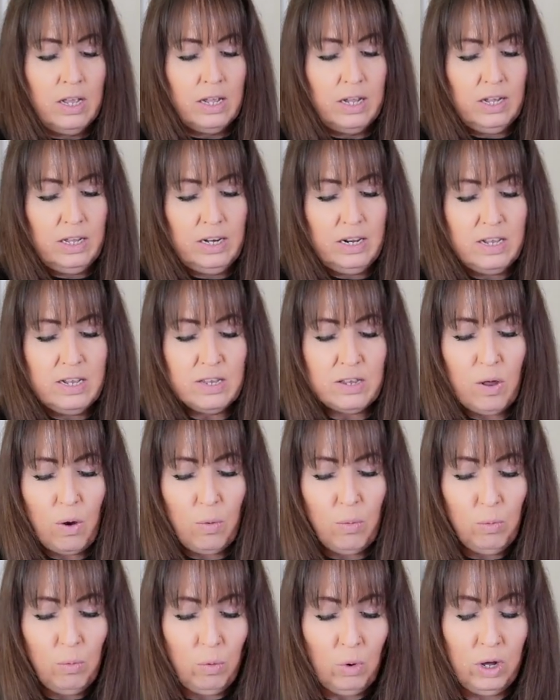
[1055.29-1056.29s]
It is
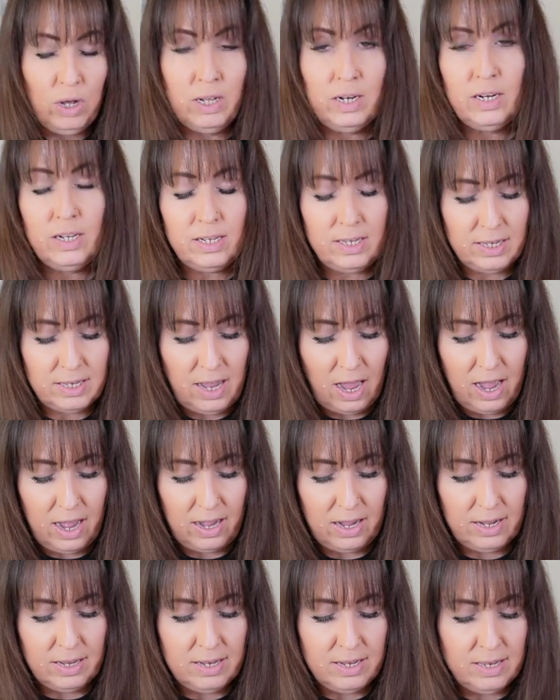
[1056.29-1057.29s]
one
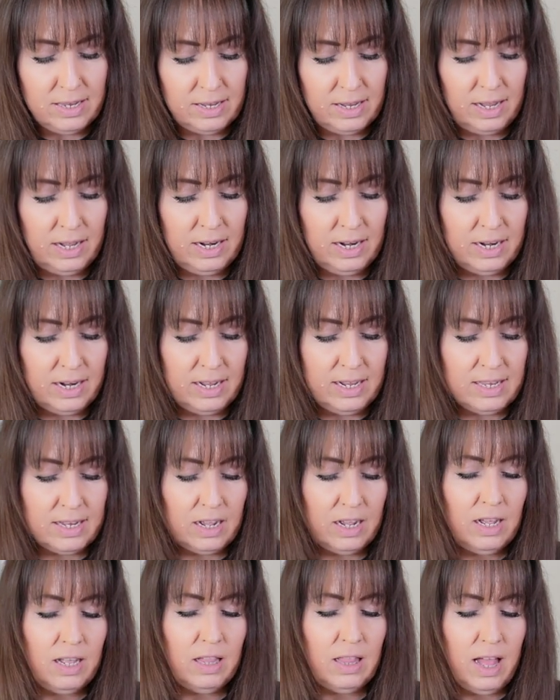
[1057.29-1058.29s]
size and it is
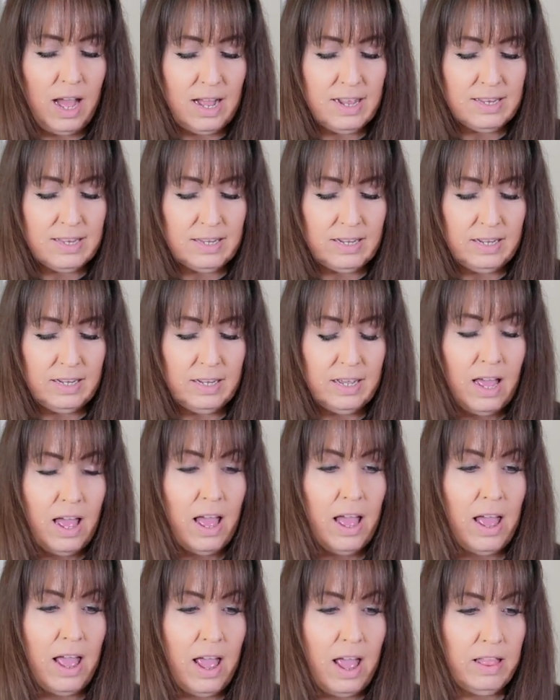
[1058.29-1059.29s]
a classy,
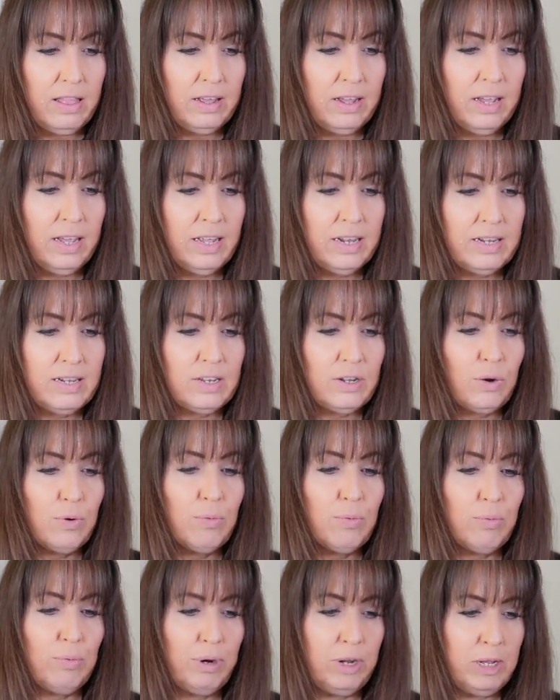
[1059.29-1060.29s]
elegant
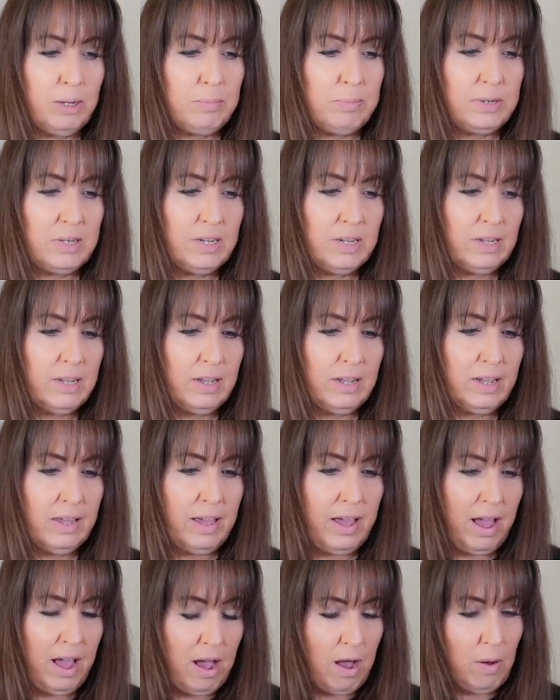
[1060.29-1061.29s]
ribbed
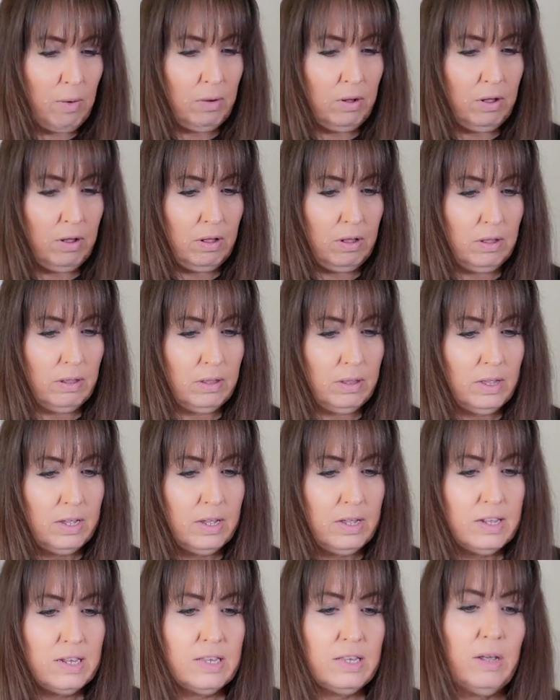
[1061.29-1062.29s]
cowl.
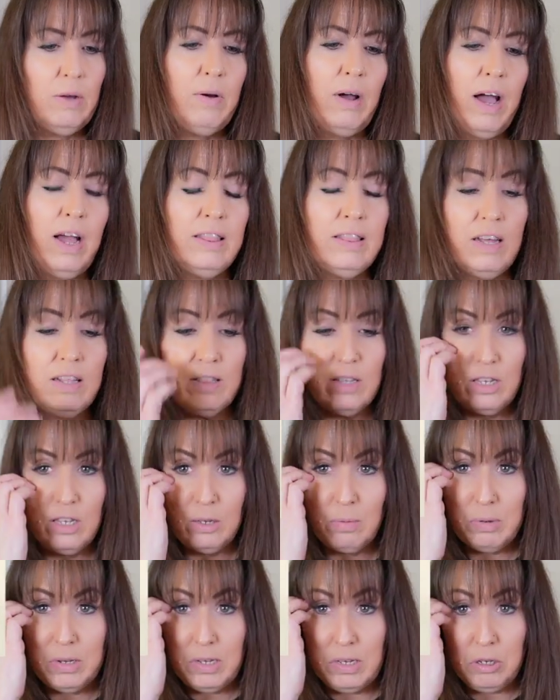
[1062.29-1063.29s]
So I thought
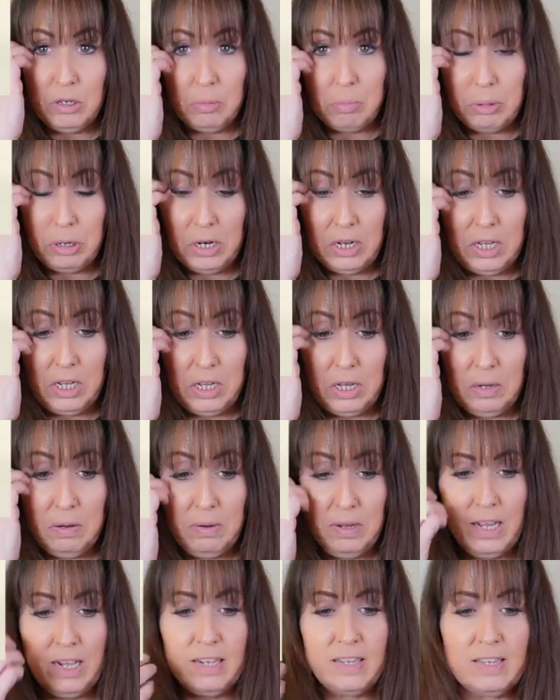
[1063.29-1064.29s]
this was super
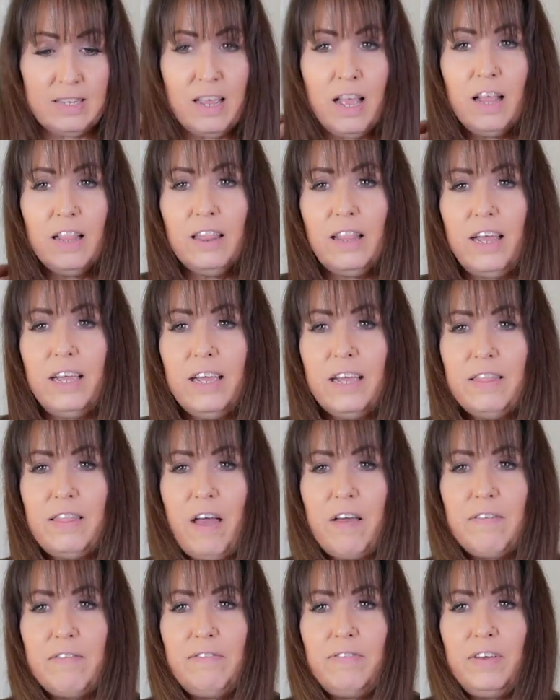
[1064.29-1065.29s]
cute. It's like in
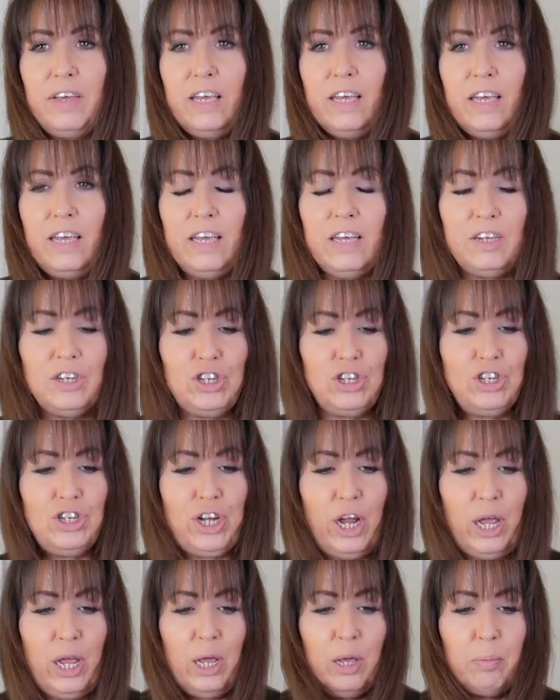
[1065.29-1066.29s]
that V
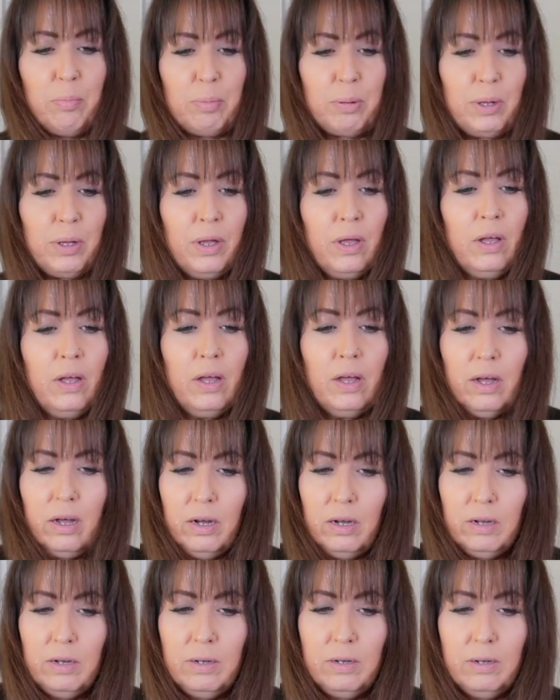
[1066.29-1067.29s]
shape,
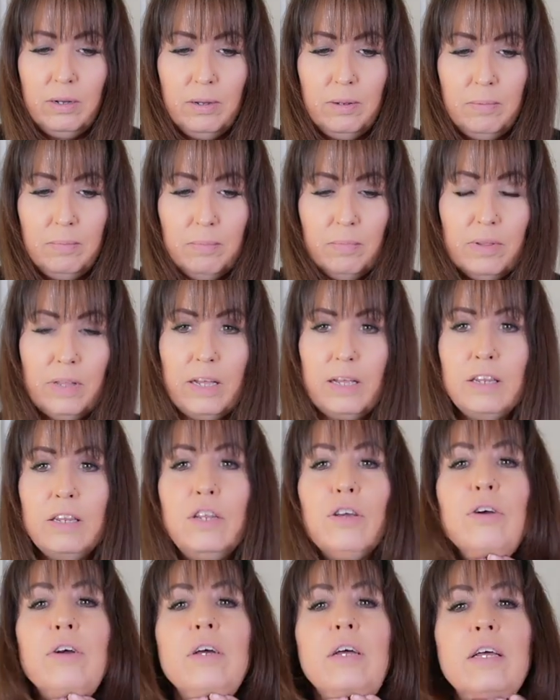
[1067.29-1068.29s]

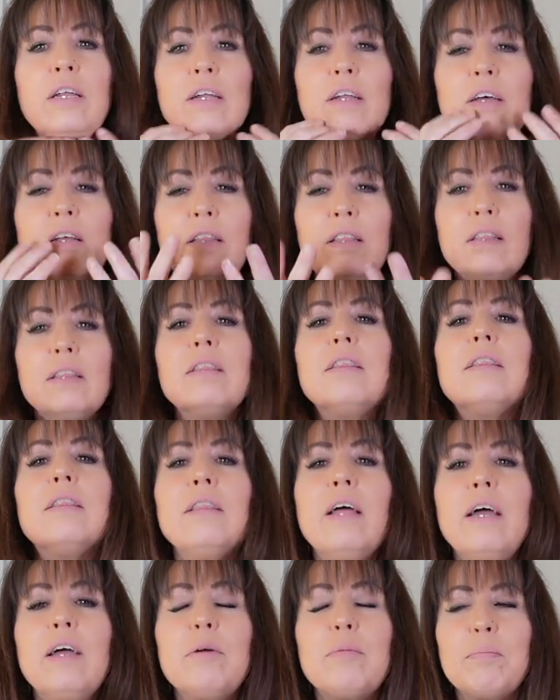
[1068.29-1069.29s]
and you can
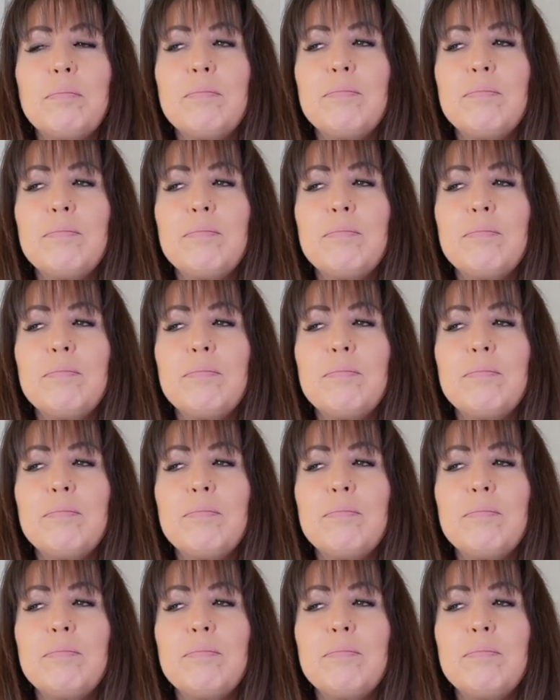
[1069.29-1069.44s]
like